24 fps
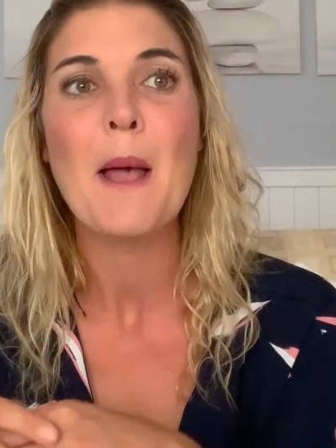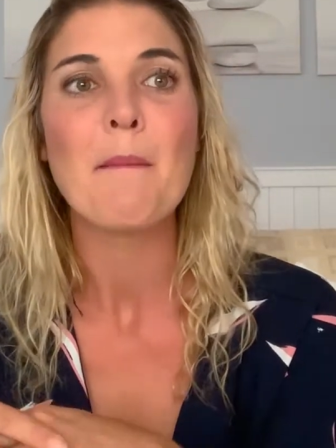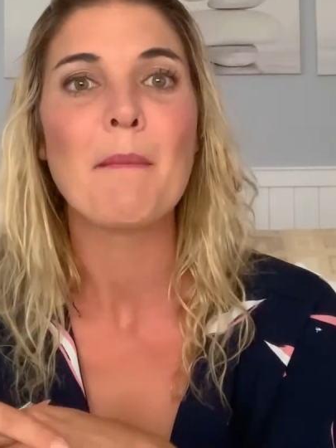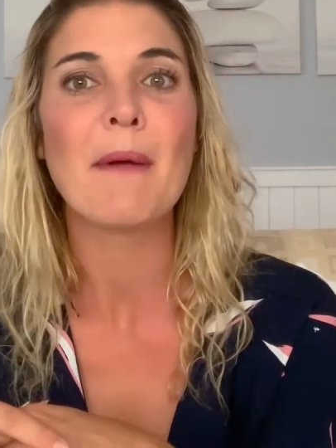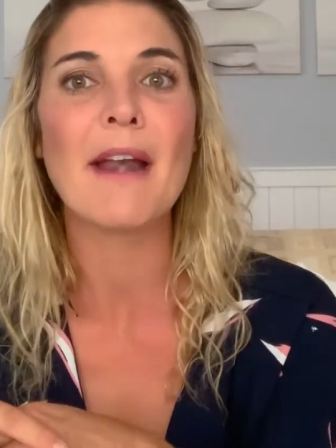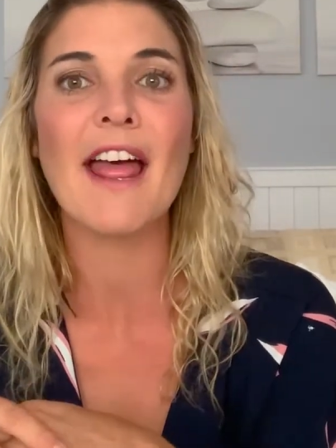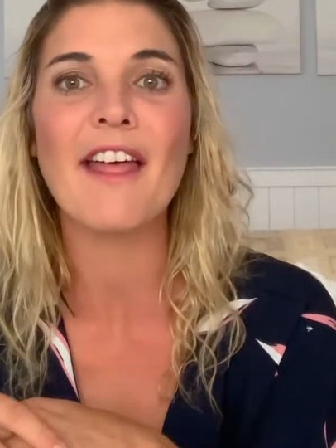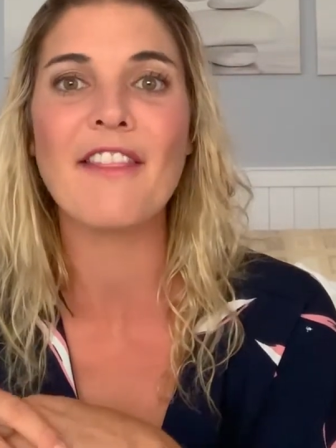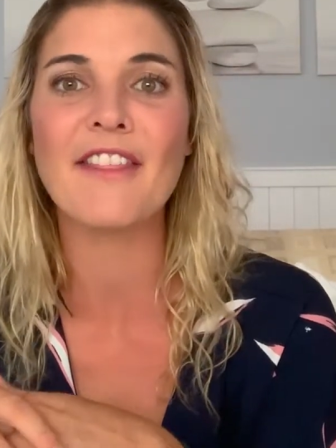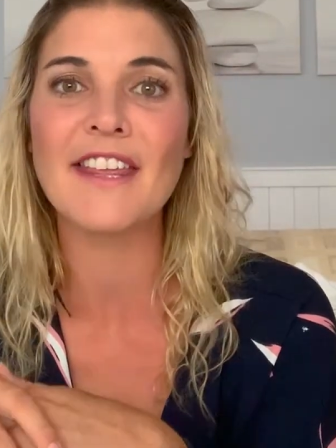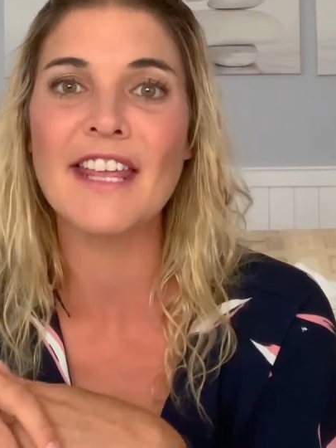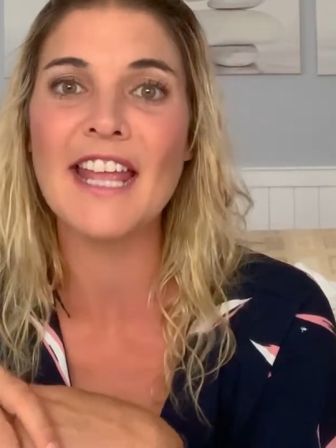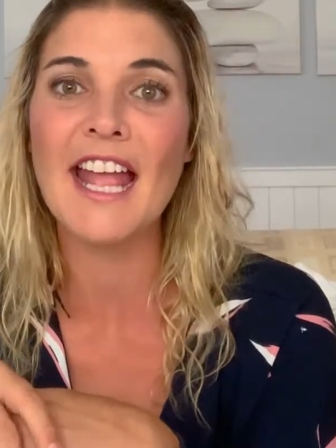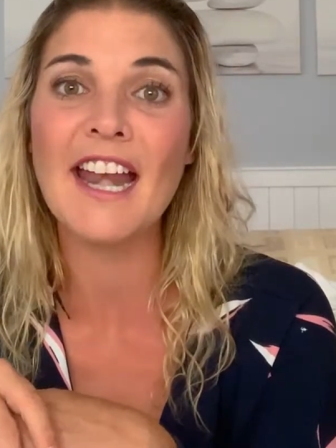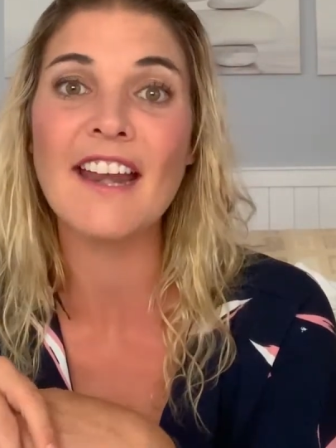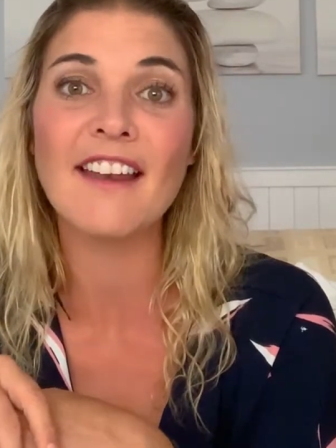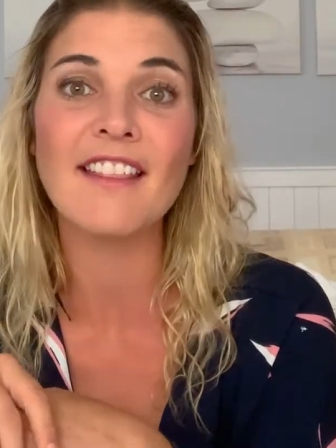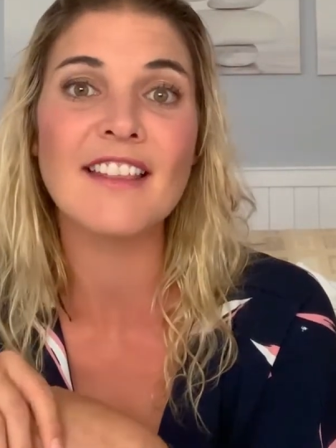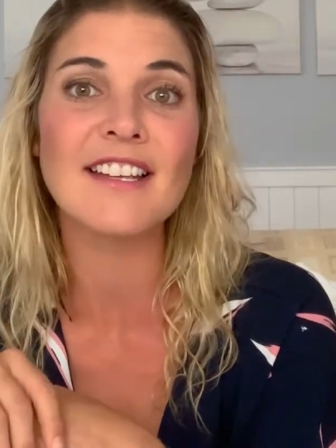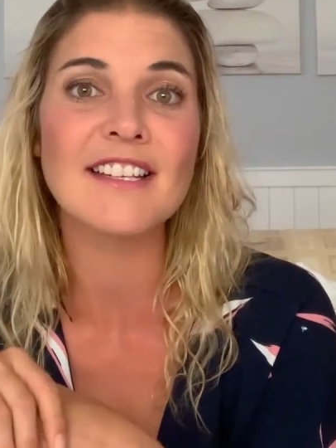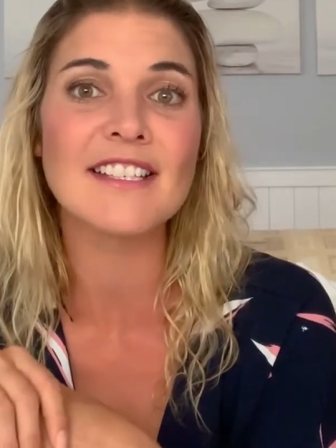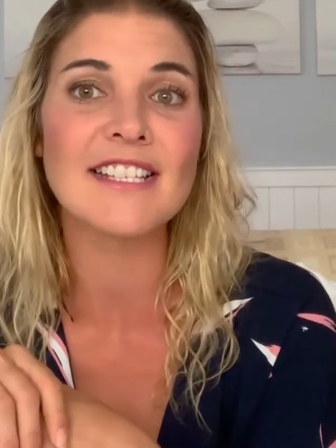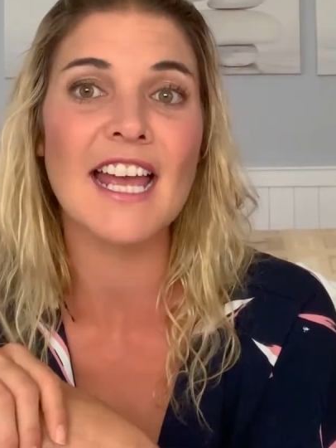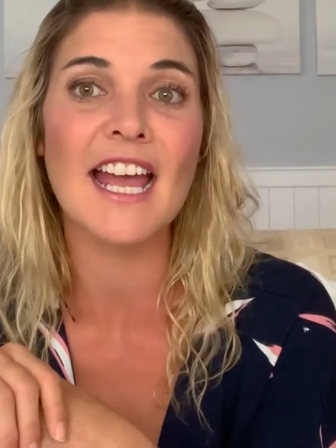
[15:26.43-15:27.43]
But at the end
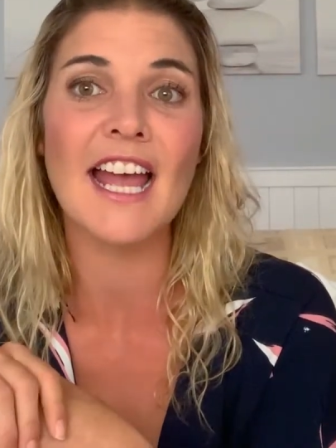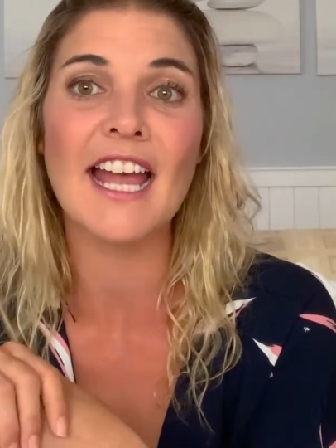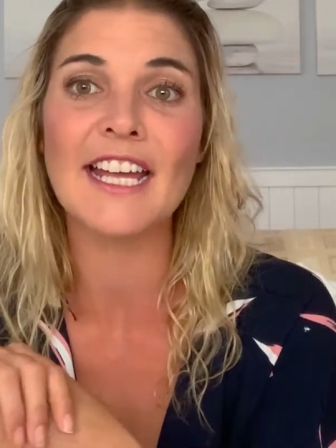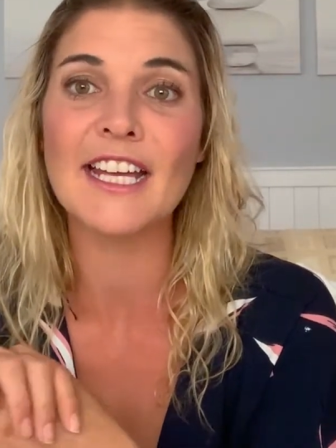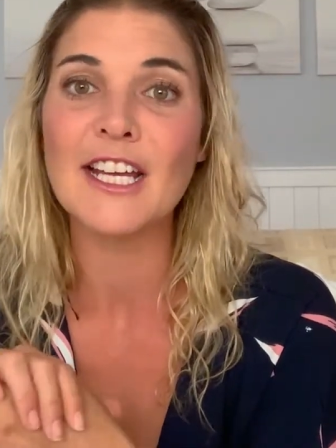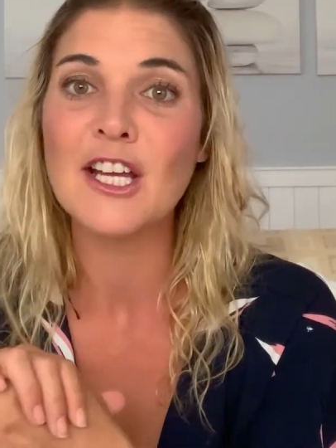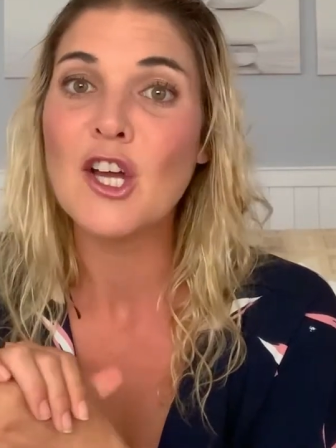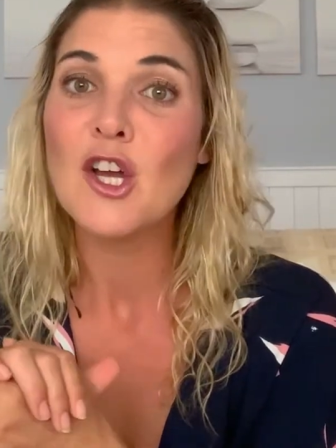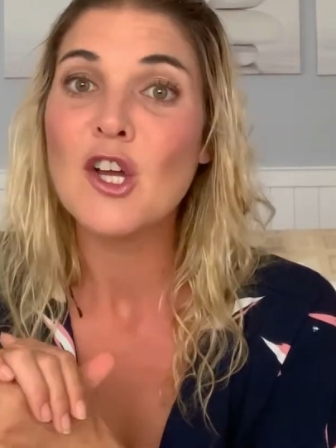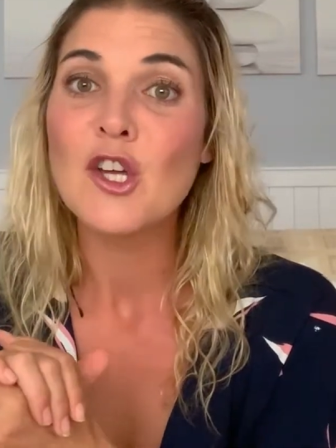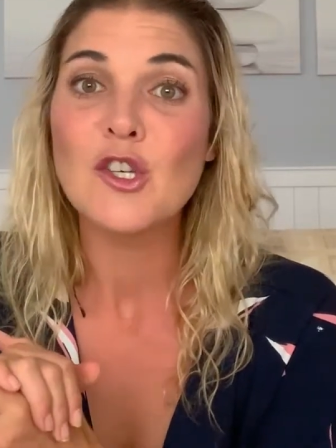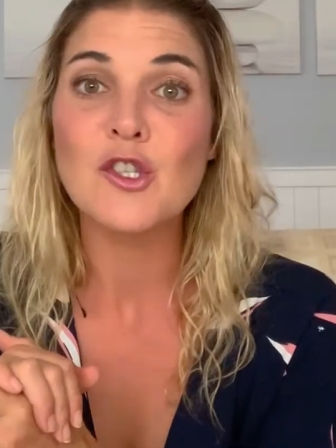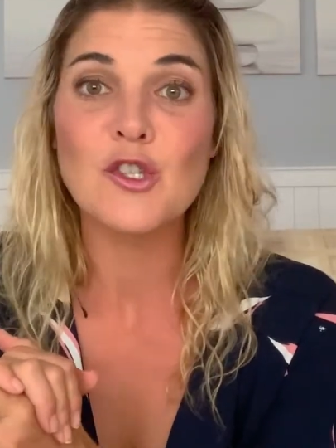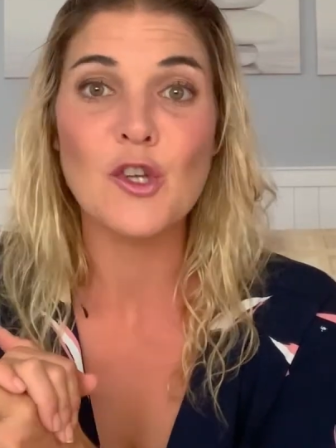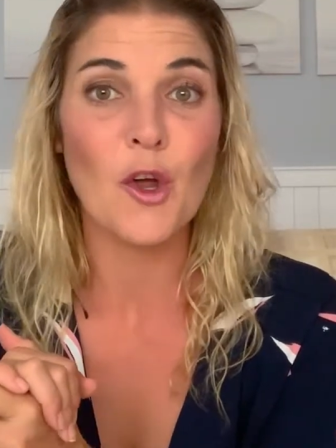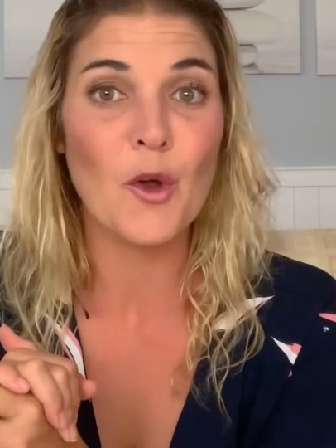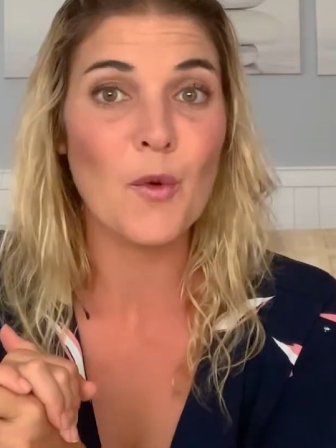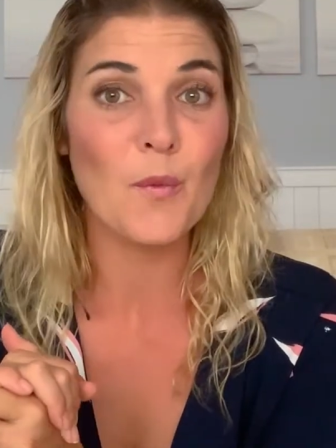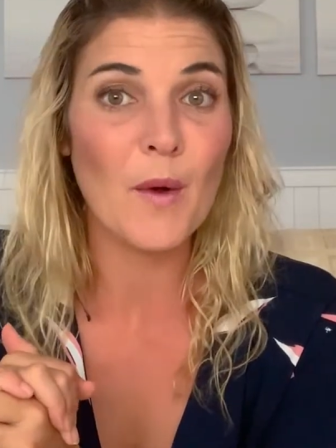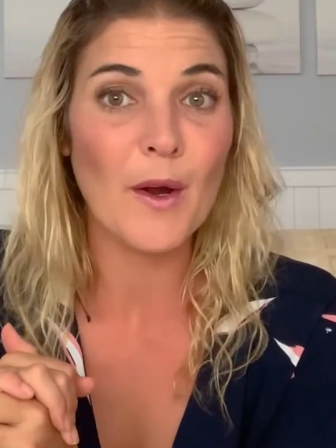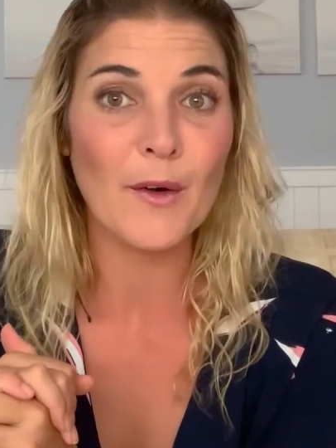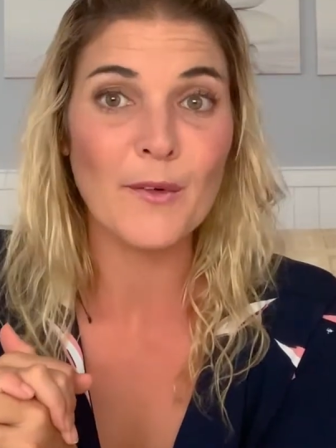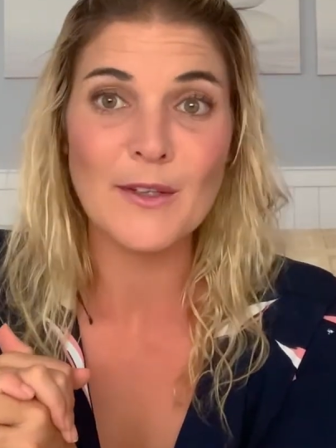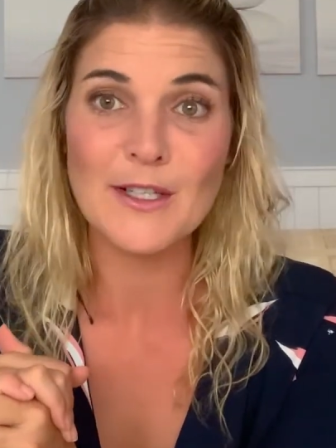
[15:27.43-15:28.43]
of the day,
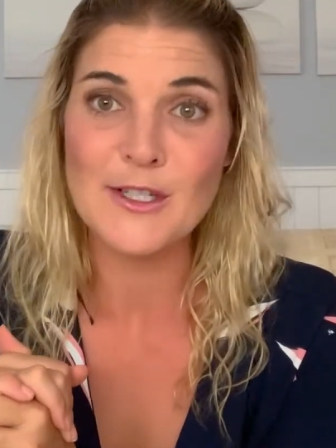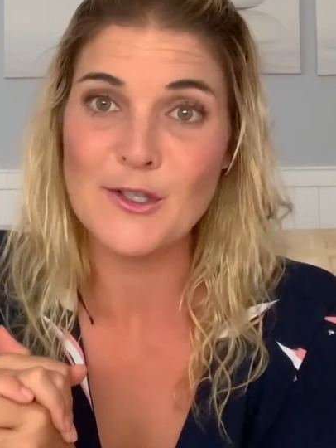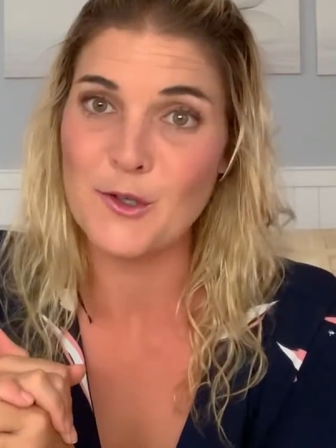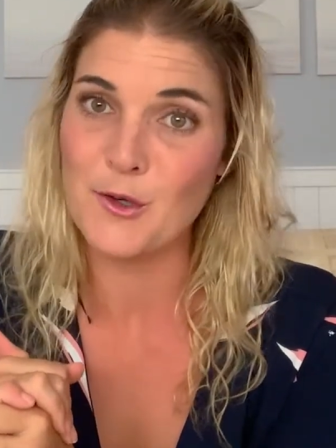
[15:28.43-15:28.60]
don't worry